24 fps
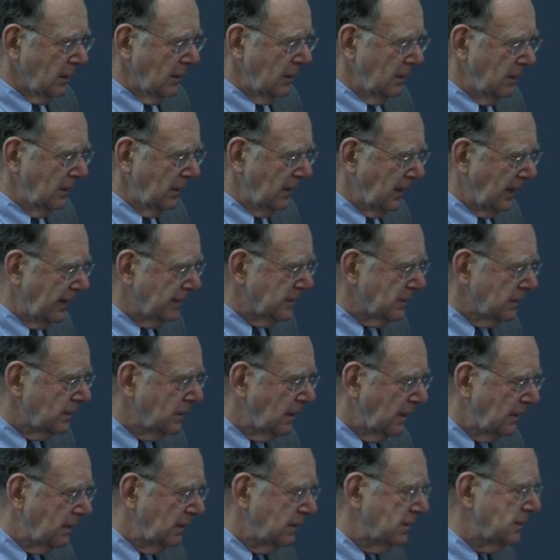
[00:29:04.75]
indicates a
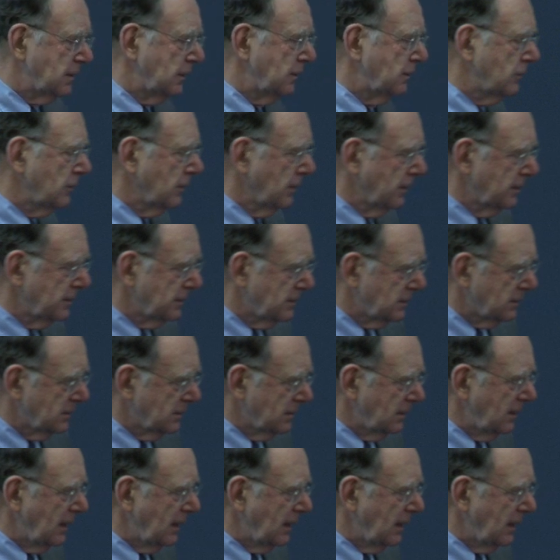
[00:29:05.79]
tendency towards